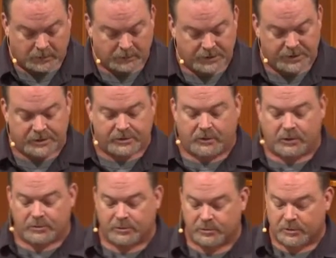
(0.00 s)
Jesus
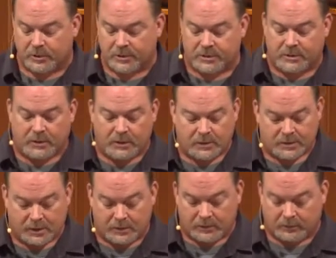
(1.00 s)
also goes on to
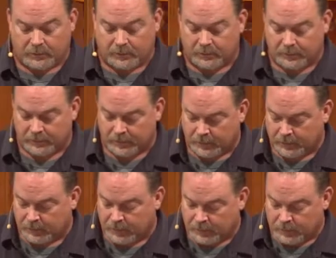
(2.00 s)
say,
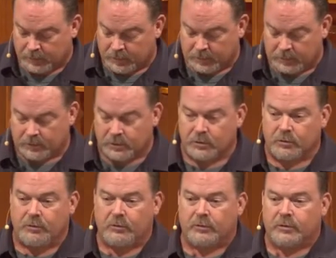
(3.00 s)
the
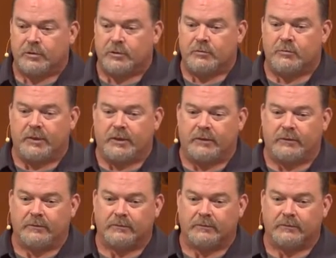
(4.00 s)
two big